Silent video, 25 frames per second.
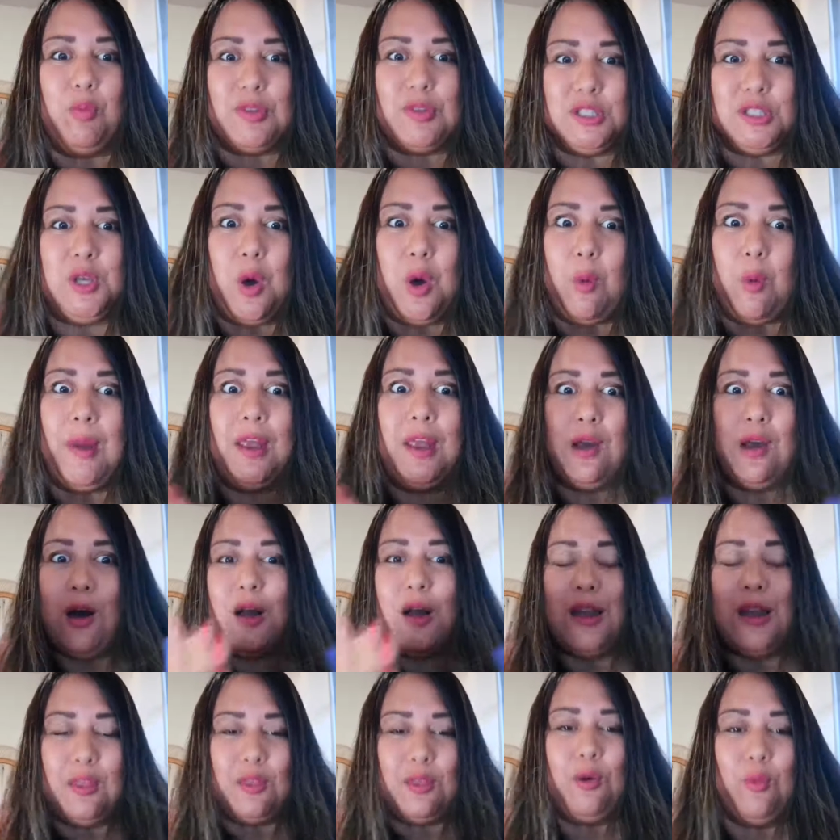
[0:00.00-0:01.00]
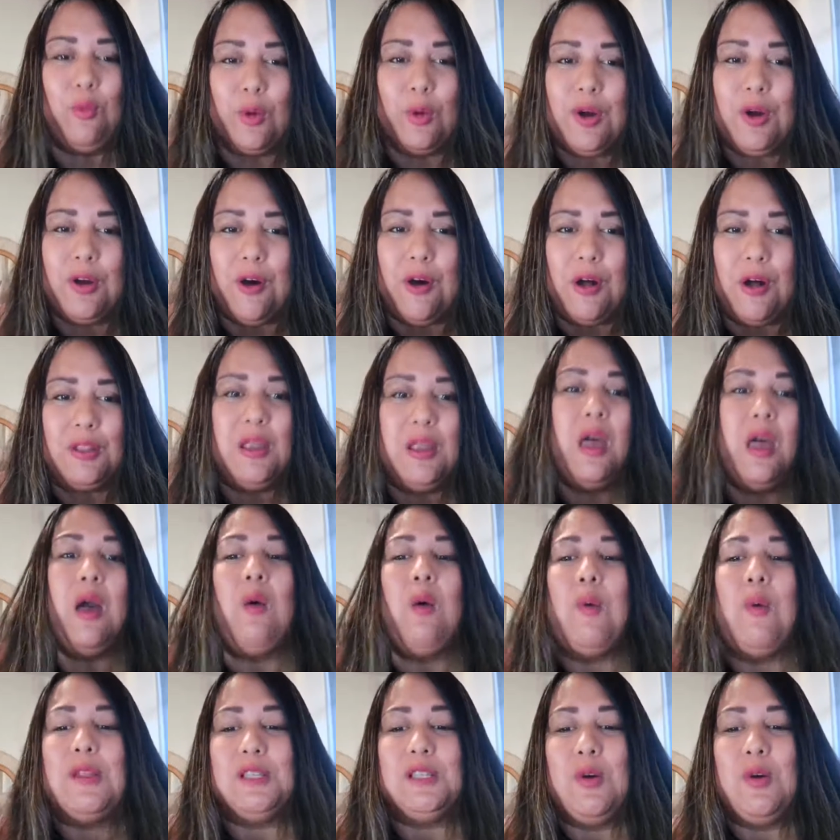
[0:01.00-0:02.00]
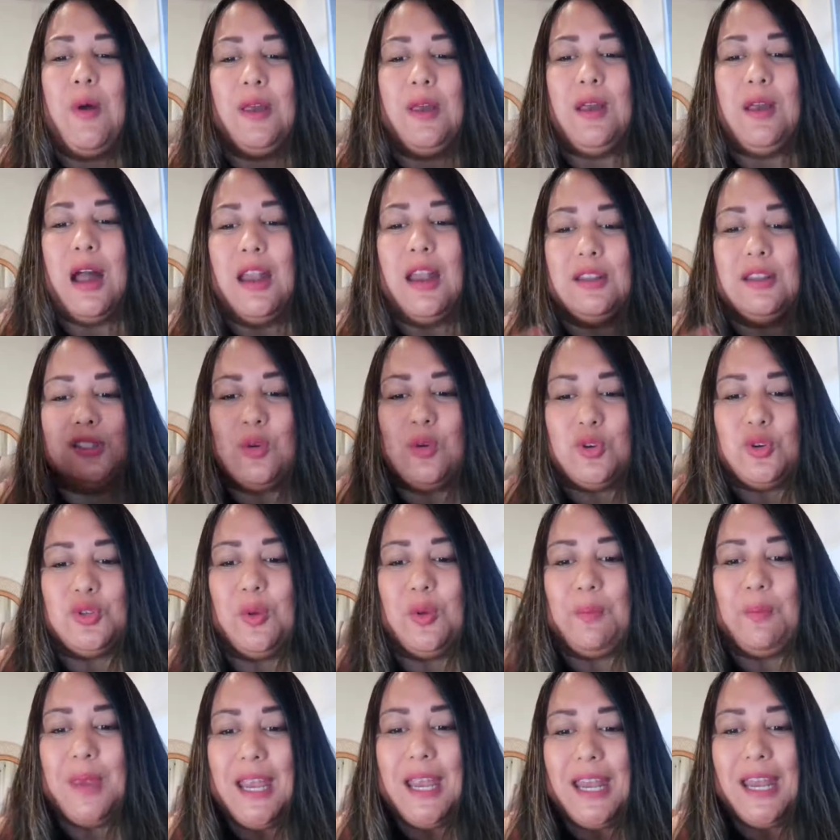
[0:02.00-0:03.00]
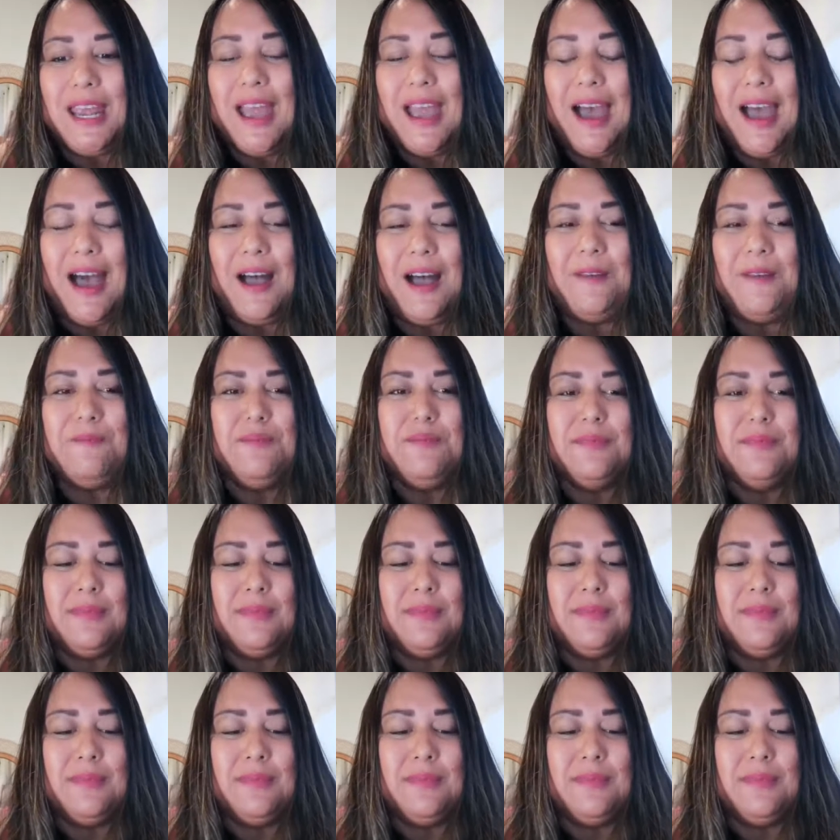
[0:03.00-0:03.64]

going on in the world, what's going on in social media.